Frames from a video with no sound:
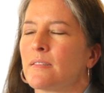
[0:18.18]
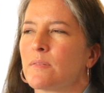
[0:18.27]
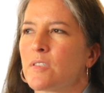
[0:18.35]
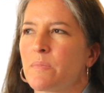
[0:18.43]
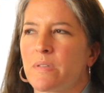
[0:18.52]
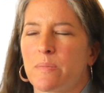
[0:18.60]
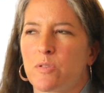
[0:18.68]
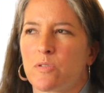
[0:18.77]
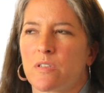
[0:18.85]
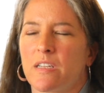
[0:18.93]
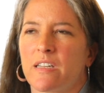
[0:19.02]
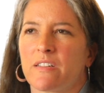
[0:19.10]
sometimes there's
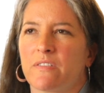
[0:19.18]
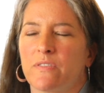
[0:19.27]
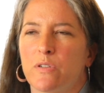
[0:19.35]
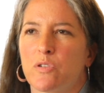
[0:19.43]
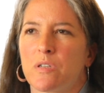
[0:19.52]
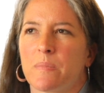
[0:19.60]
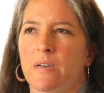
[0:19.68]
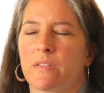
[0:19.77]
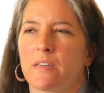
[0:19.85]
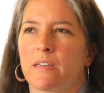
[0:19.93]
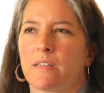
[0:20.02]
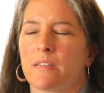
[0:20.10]
a lot of confusion about
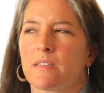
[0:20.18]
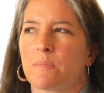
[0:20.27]
that.